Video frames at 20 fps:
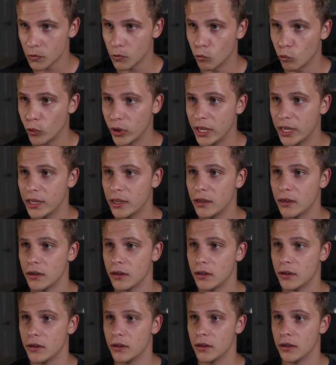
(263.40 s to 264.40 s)
we
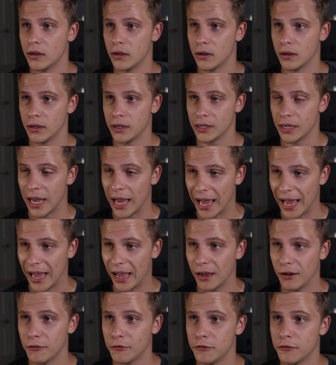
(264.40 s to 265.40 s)

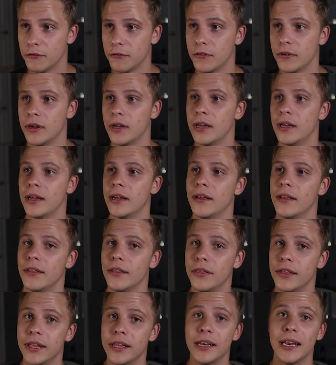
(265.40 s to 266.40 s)
have
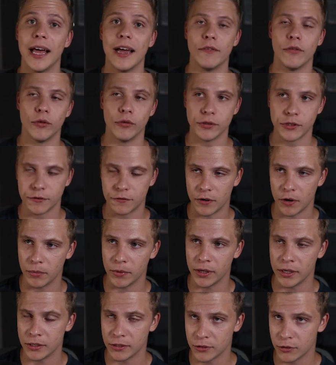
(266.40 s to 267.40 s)
the levels from
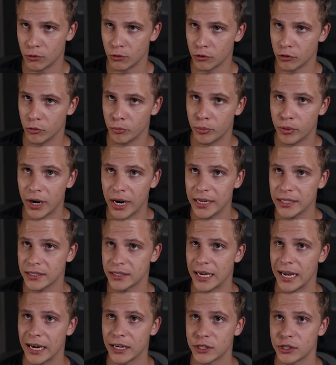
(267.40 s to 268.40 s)
the historical price
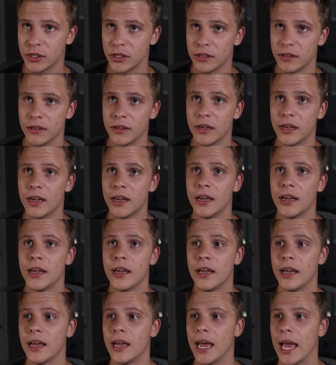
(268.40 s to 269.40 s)
action,
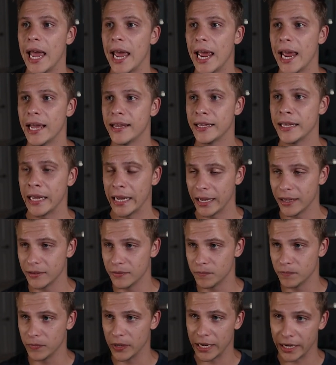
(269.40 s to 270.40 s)
and
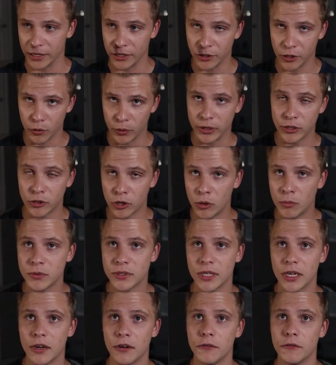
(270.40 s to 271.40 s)
in
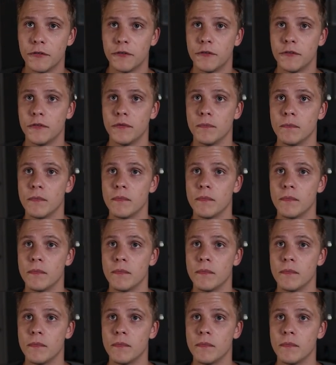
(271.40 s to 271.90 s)
terms of